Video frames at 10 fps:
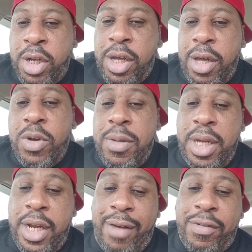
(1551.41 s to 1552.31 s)
and we've
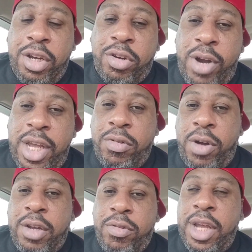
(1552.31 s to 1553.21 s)
been having a great,
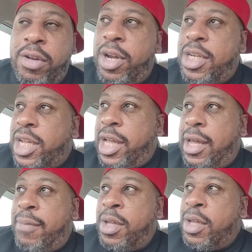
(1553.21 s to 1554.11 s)
great, great, great
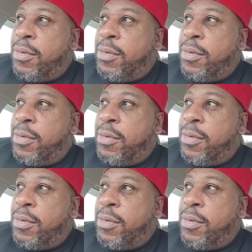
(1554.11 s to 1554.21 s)
time.